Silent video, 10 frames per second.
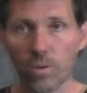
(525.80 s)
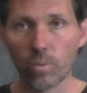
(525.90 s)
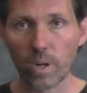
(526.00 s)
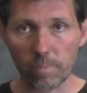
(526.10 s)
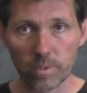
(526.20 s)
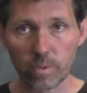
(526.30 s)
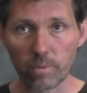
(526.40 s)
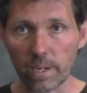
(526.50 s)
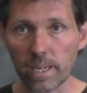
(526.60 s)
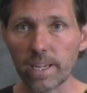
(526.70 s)
What happens with
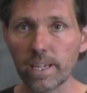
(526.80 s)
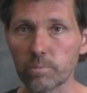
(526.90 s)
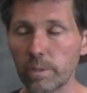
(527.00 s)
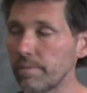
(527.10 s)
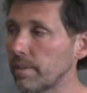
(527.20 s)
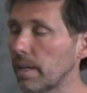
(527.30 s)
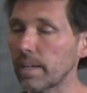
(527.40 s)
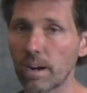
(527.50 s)
the relay is whenever